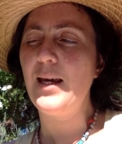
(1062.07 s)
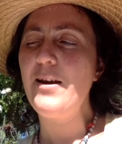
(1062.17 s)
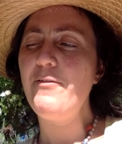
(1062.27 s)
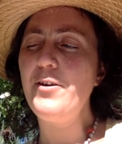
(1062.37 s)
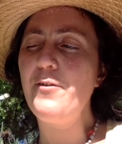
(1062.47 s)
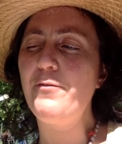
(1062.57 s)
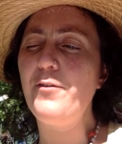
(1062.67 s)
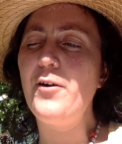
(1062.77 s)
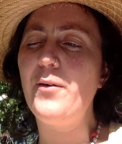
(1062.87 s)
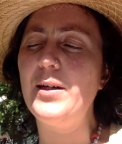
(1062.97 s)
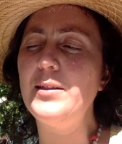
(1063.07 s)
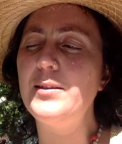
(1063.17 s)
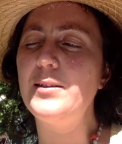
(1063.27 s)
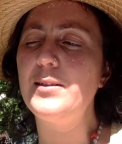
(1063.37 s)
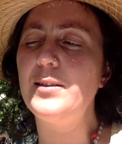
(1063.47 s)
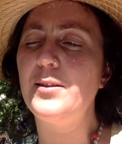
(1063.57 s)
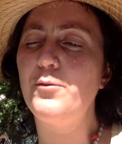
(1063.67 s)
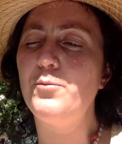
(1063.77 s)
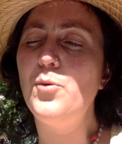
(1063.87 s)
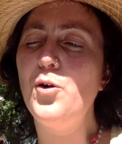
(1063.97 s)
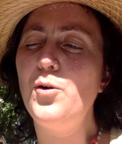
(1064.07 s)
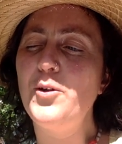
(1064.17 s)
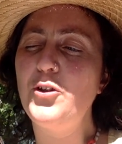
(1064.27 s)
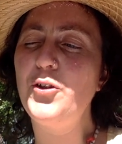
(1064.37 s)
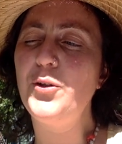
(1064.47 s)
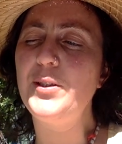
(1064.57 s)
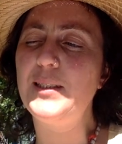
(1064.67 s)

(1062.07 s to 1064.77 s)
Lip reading: If in the forest, more mature